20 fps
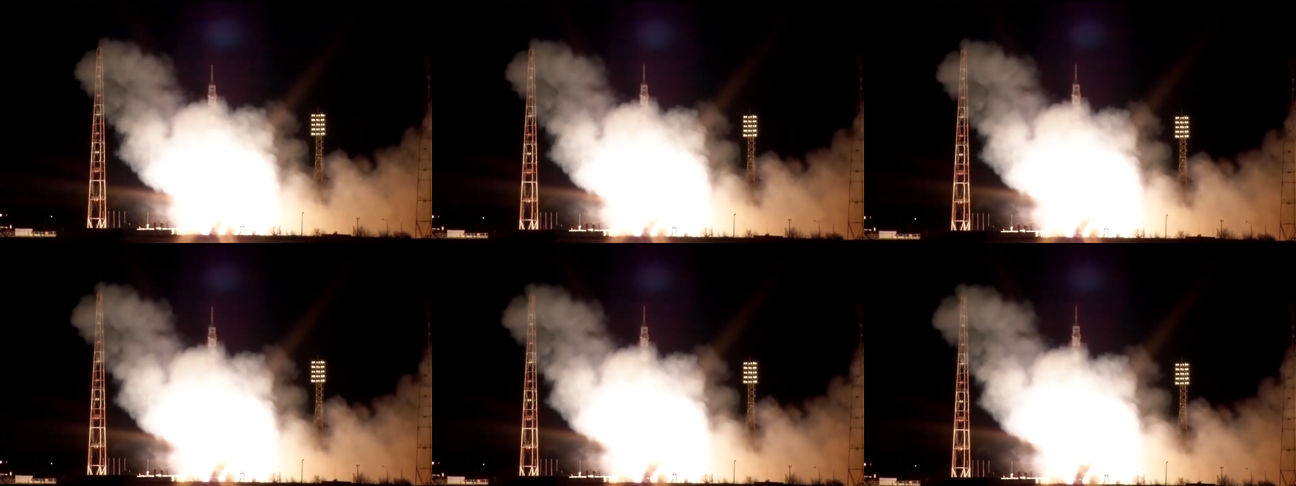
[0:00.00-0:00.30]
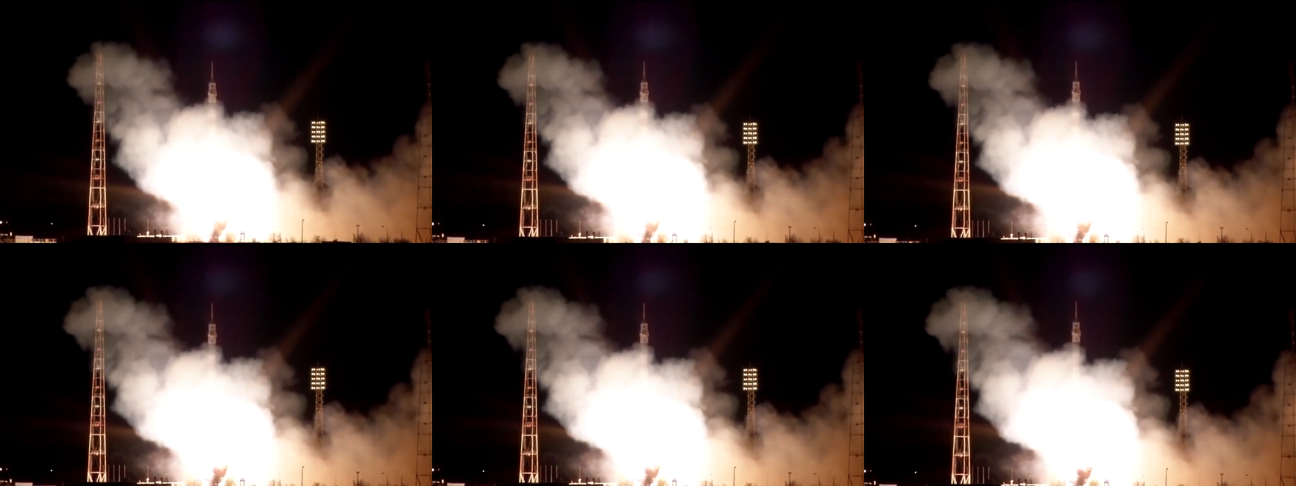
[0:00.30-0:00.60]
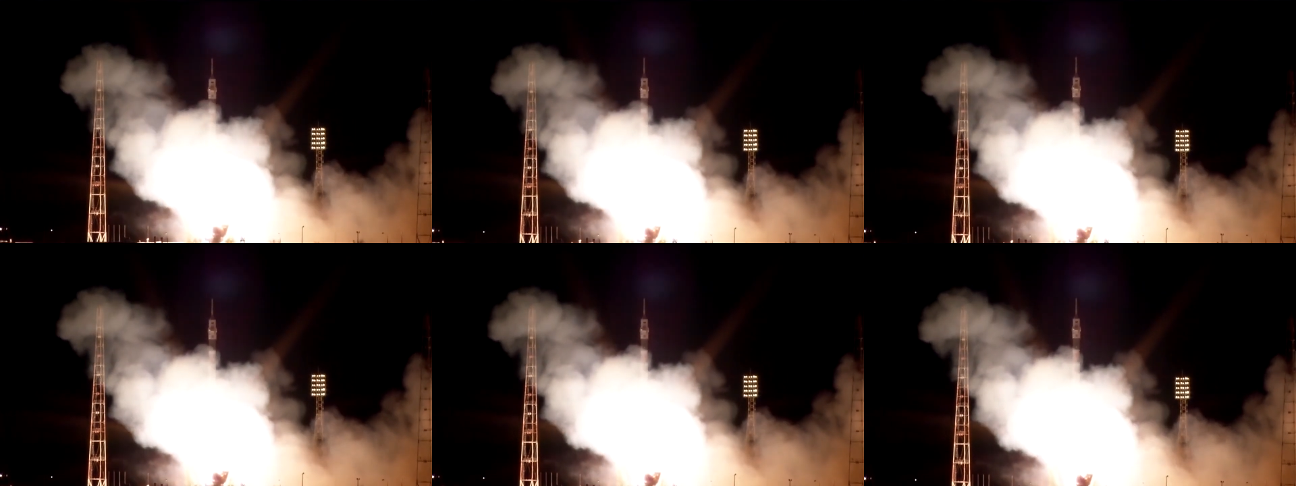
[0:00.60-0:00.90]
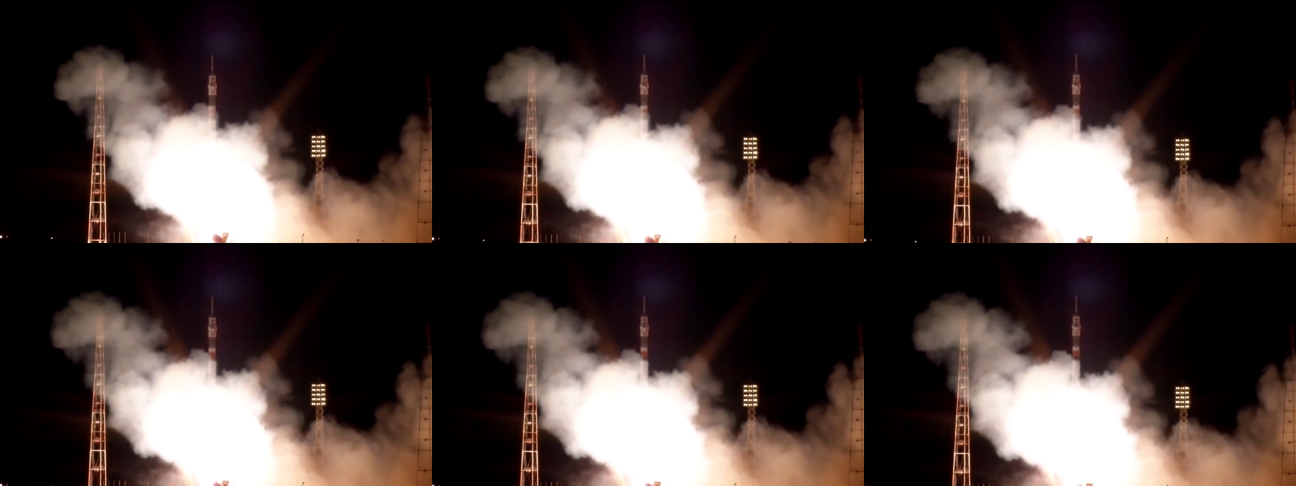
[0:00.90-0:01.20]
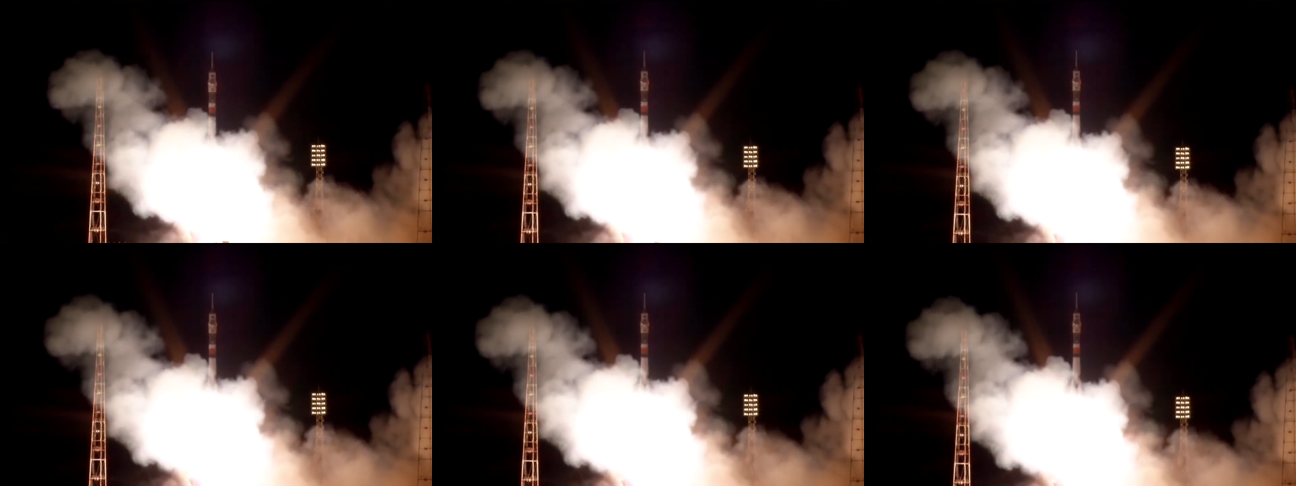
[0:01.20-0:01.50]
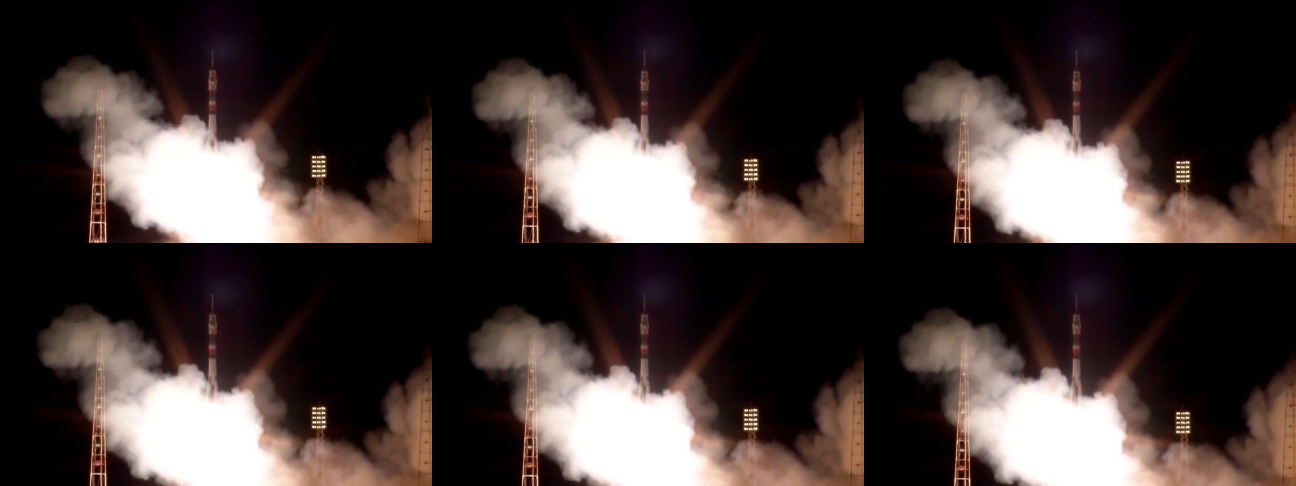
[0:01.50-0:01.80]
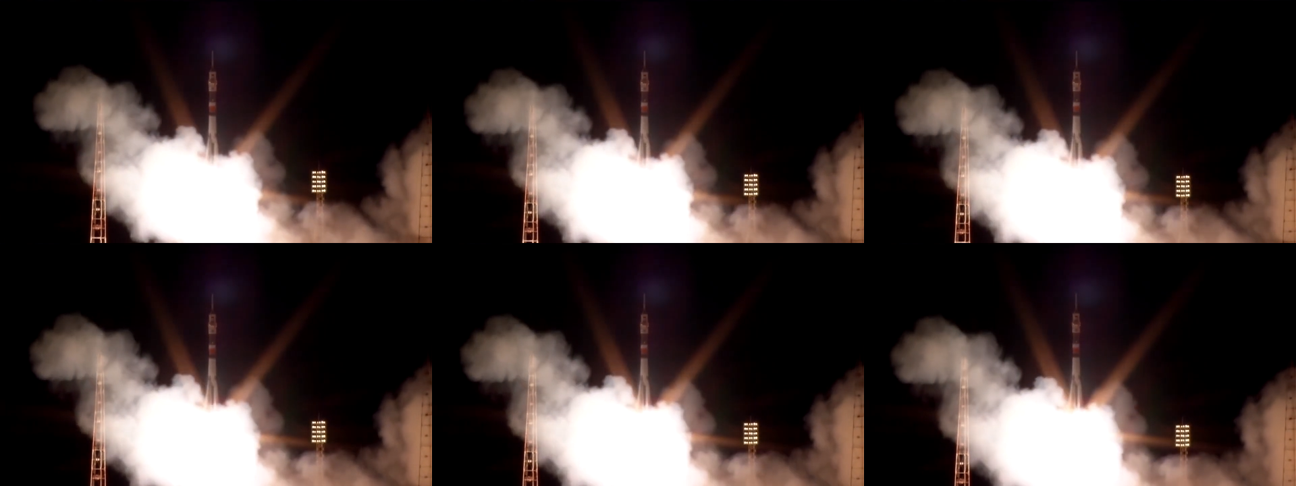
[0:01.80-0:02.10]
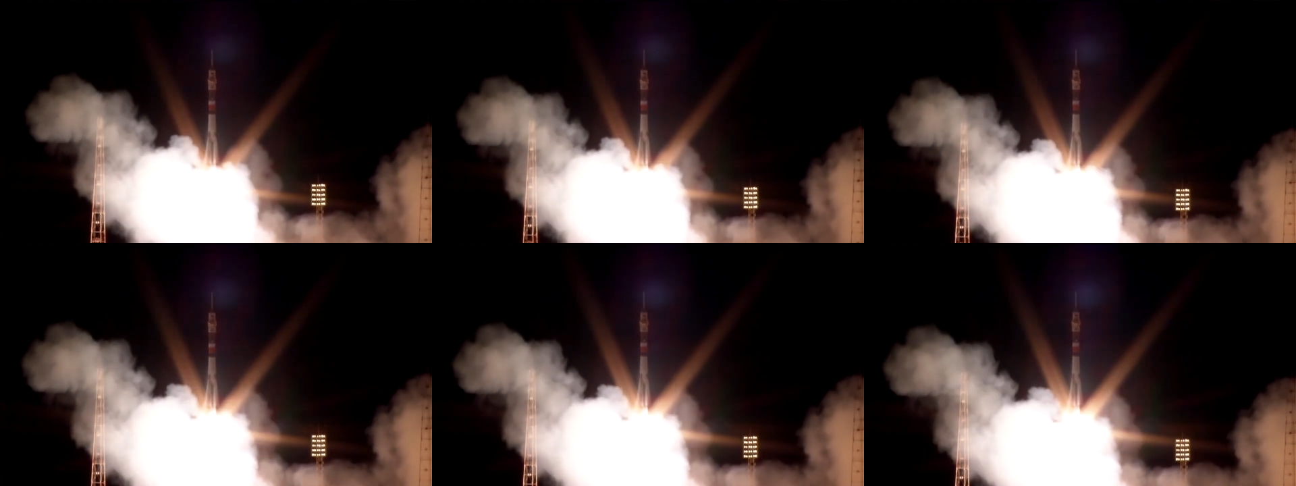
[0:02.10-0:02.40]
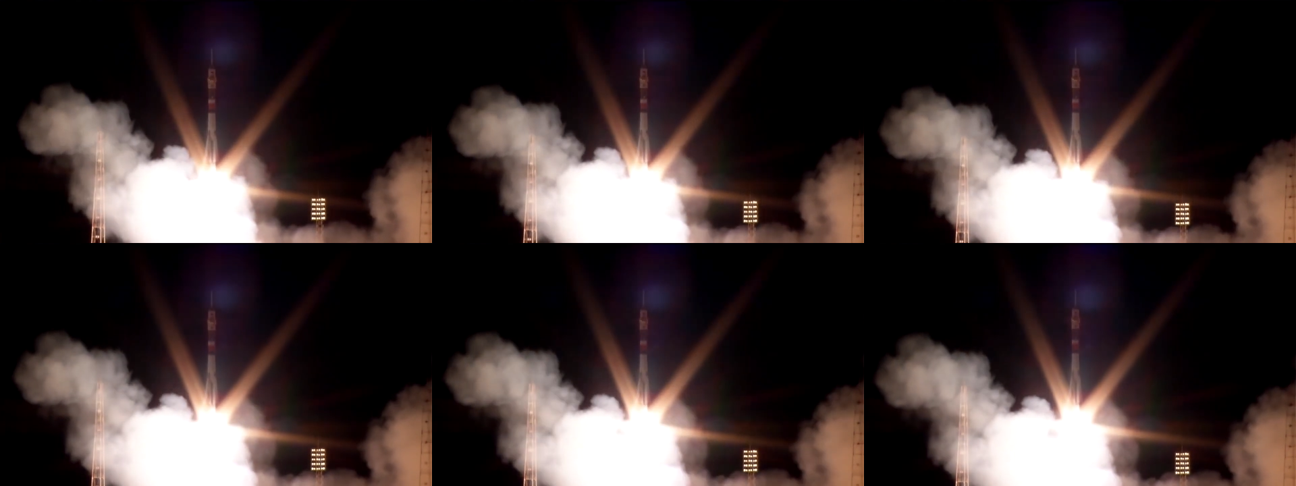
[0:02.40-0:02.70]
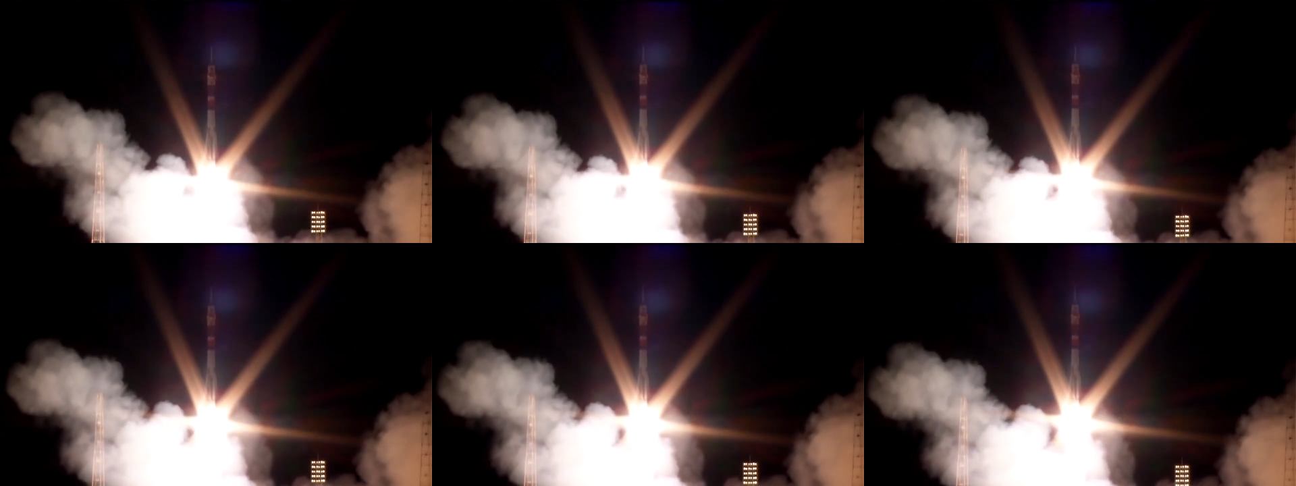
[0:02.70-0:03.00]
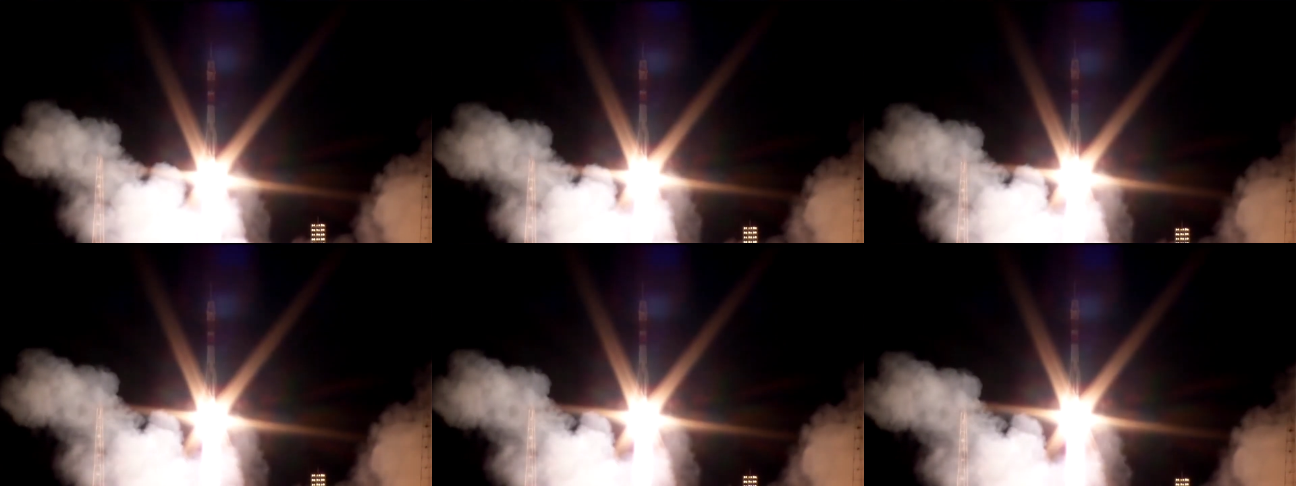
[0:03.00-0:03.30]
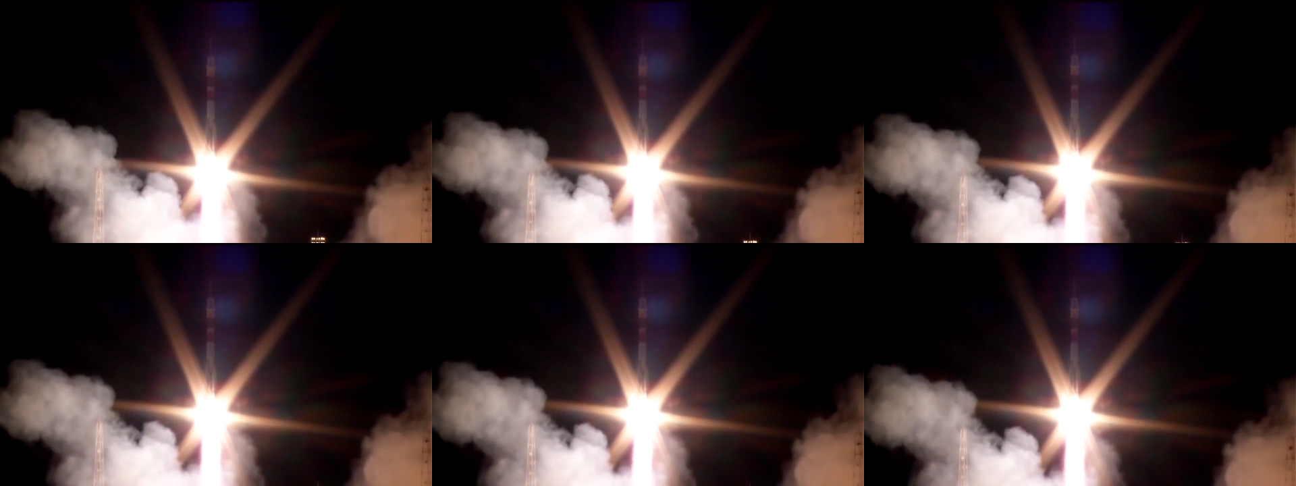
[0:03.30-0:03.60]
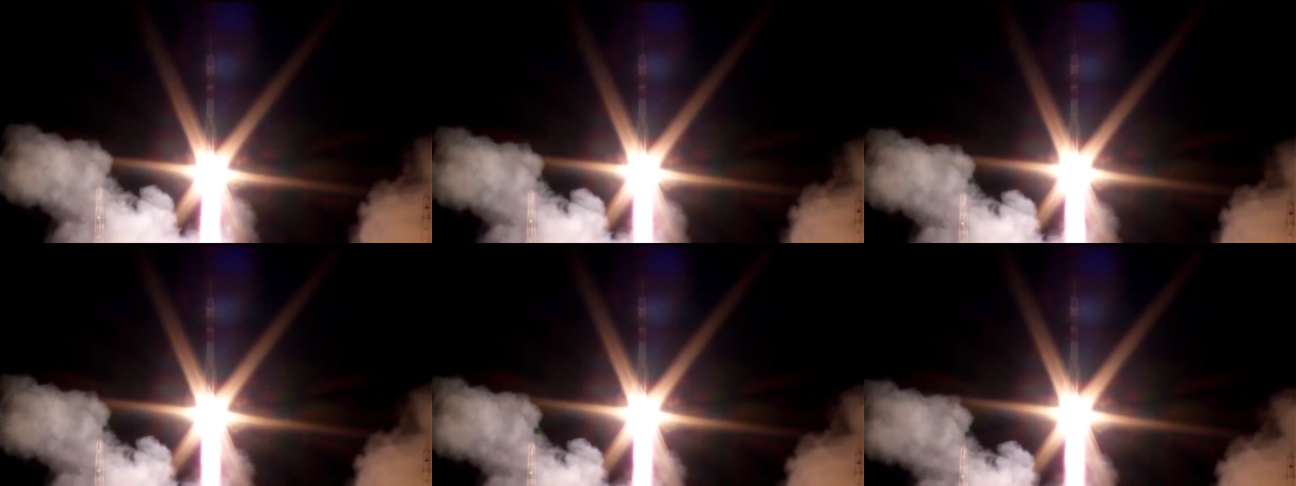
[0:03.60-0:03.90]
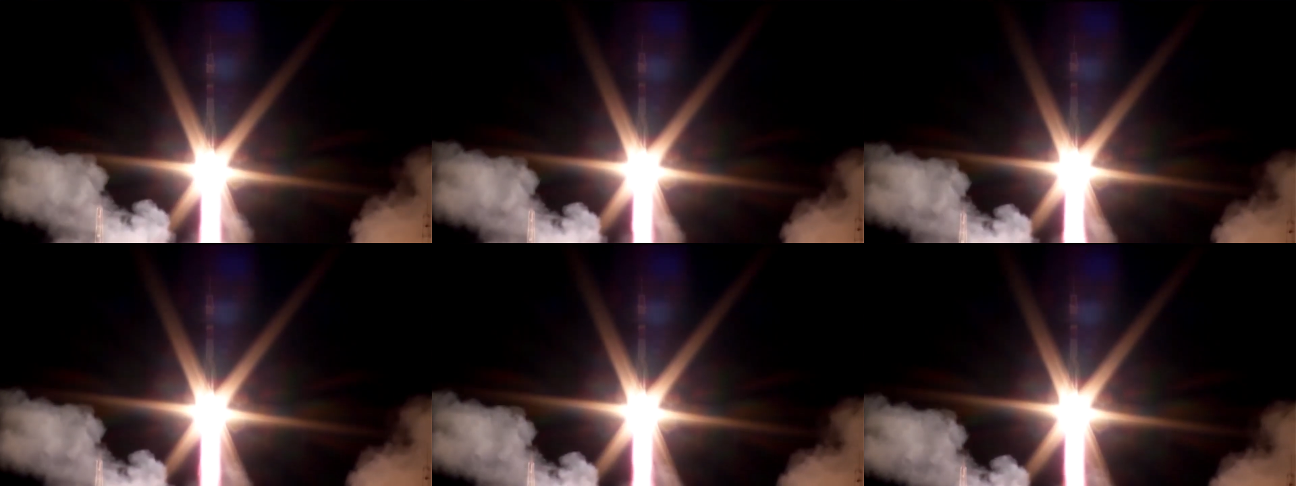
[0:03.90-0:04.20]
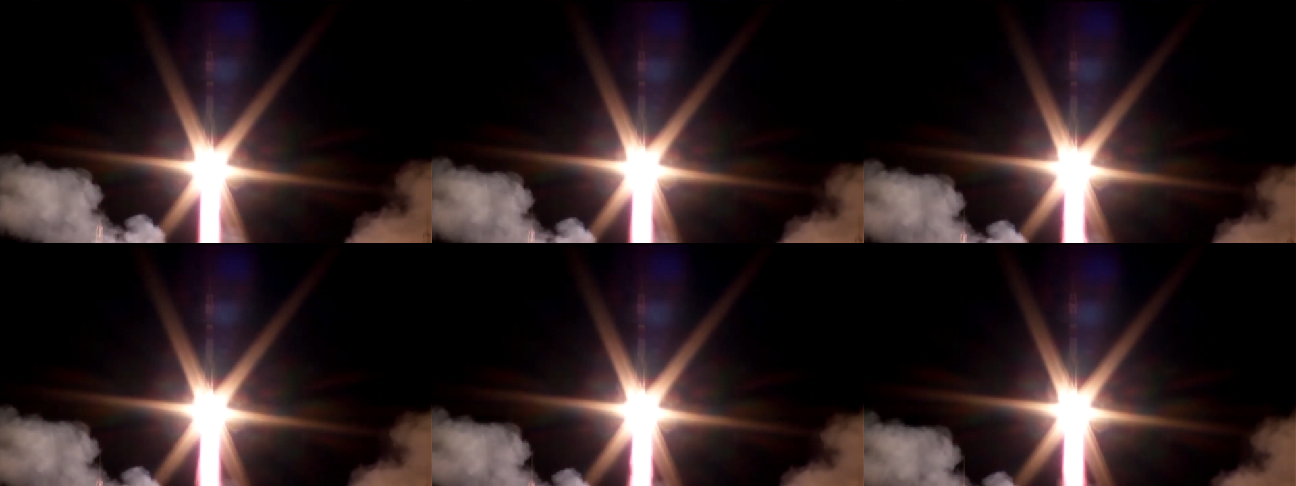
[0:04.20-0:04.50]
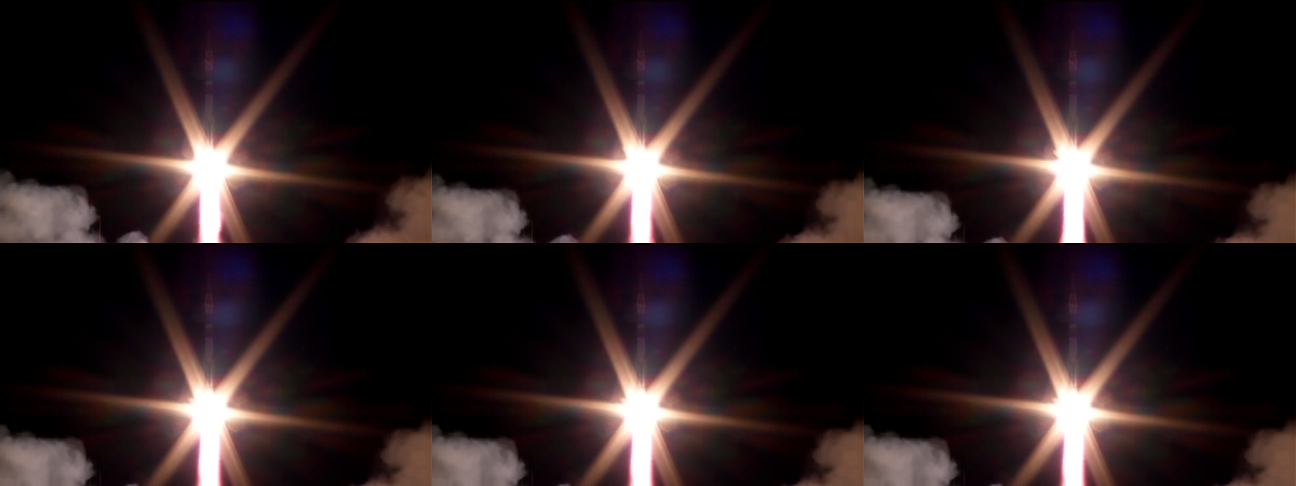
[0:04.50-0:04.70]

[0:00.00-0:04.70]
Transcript: (no speaker visible)